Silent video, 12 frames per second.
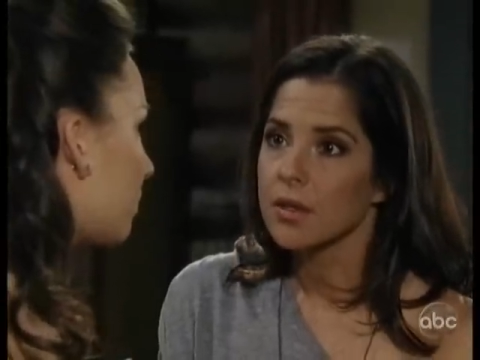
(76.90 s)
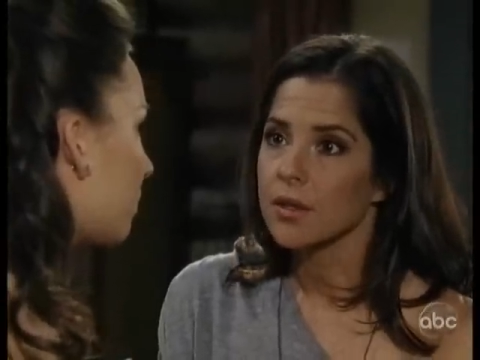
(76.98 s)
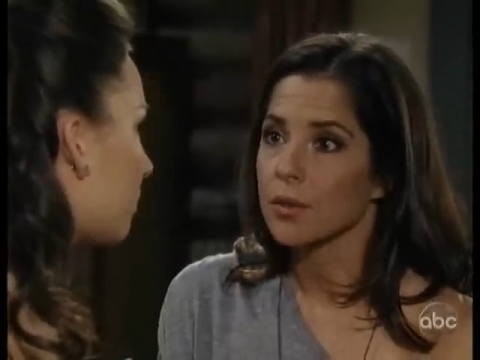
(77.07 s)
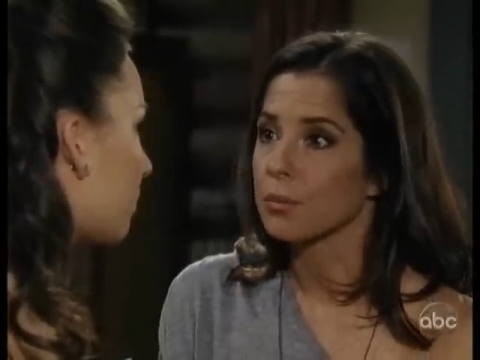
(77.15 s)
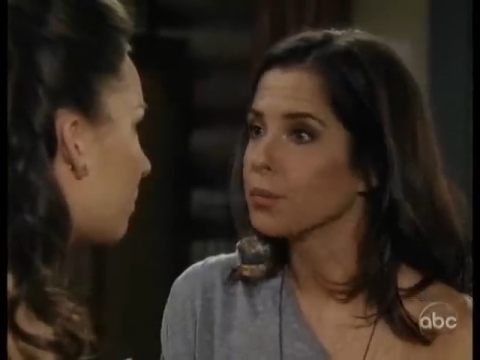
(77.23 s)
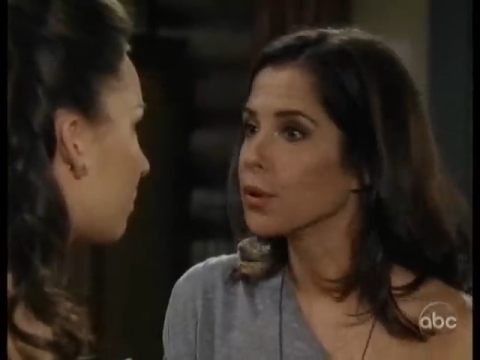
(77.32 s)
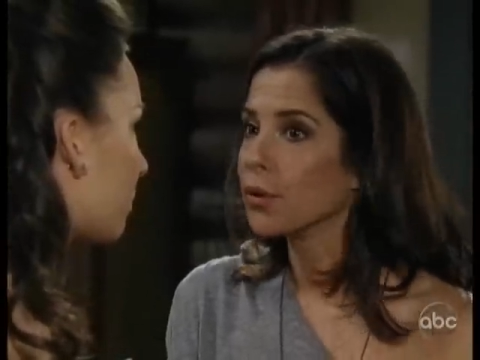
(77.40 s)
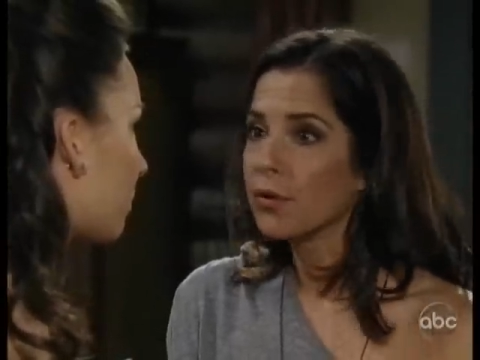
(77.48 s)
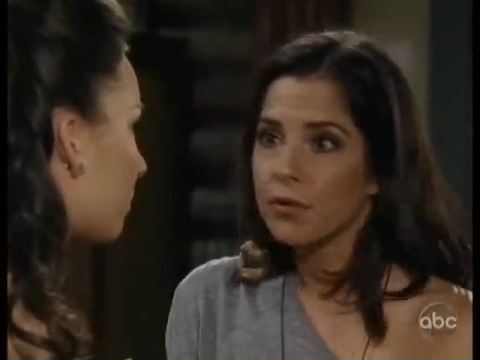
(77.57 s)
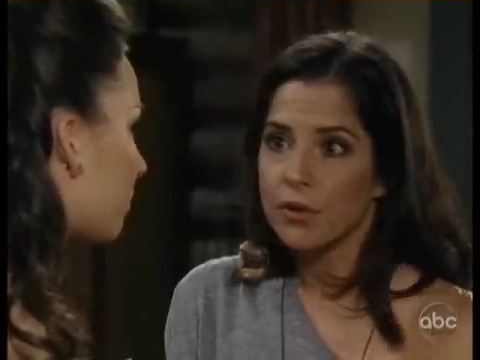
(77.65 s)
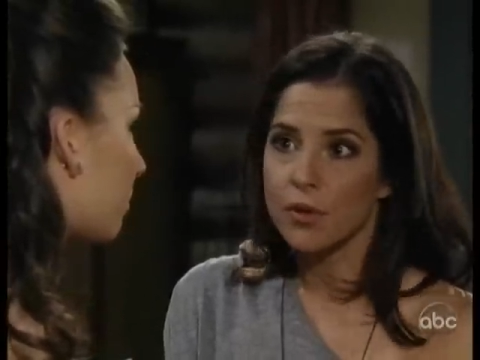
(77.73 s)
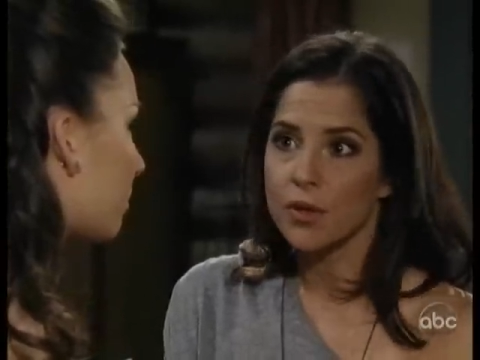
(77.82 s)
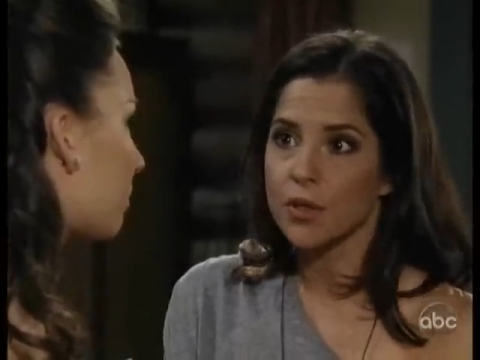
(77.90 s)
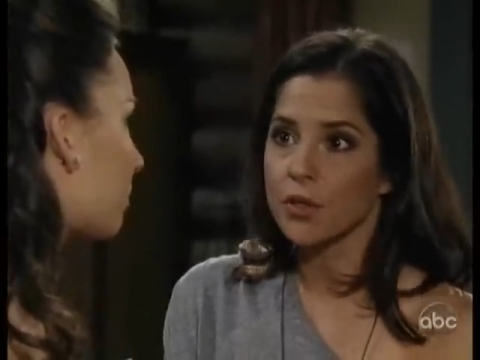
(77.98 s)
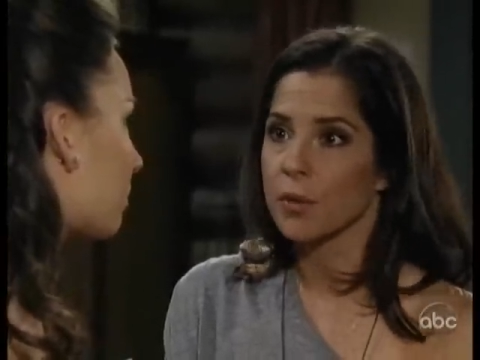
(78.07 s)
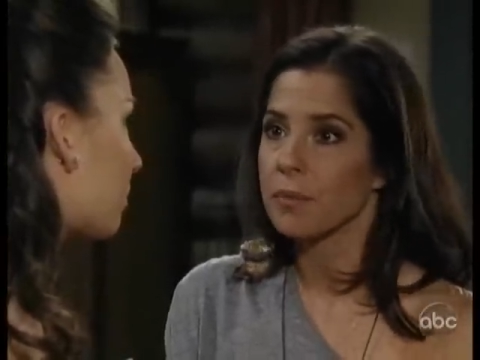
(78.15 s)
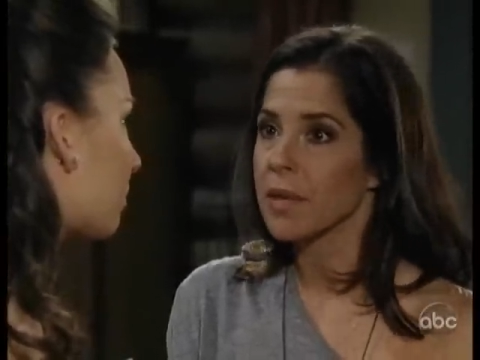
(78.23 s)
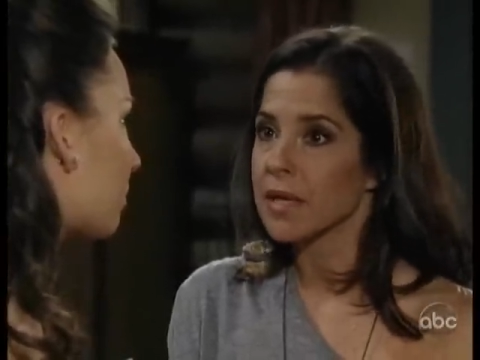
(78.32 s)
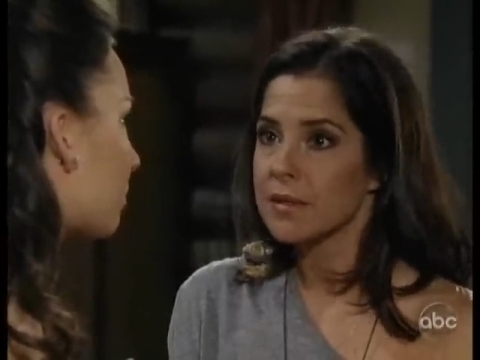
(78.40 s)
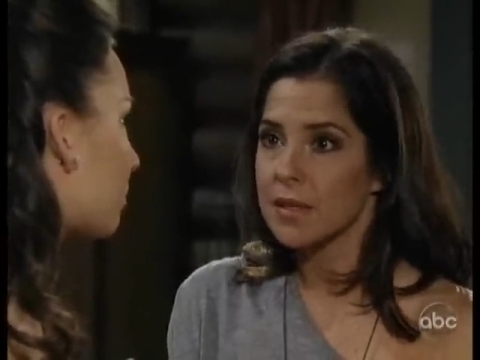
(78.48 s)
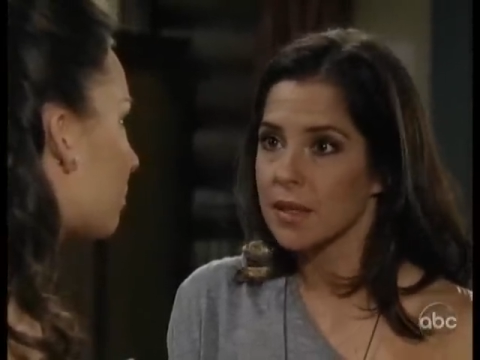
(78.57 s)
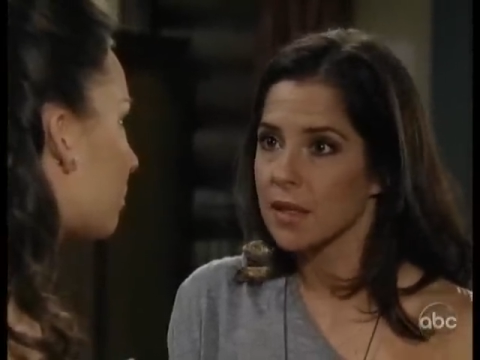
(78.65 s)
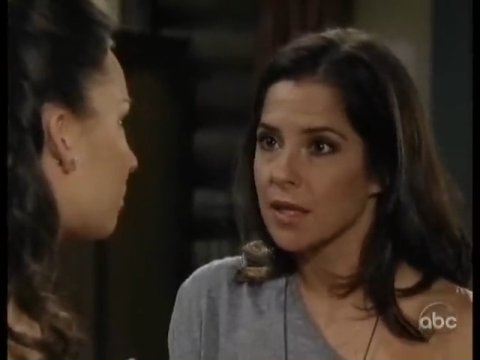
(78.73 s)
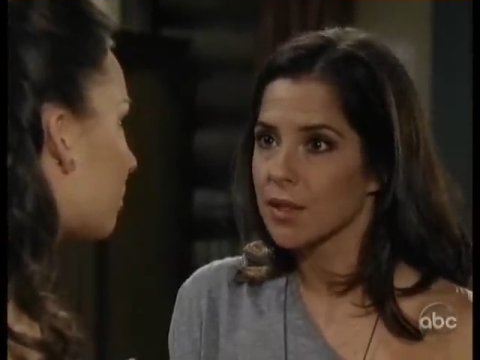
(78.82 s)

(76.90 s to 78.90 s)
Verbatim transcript: You're beautiful. You're amazing.